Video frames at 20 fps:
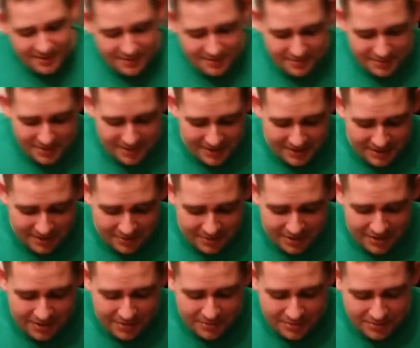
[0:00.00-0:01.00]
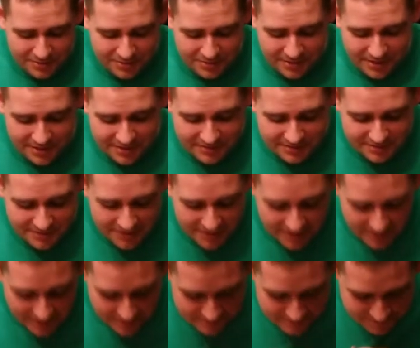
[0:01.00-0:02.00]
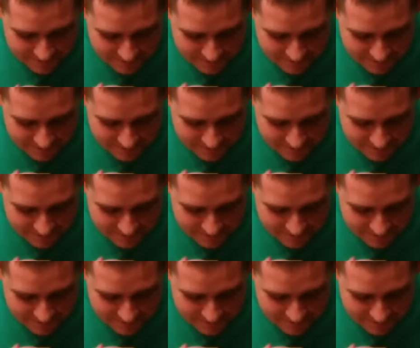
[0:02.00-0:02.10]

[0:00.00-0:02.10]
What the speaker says: But here we go. We'll do this, this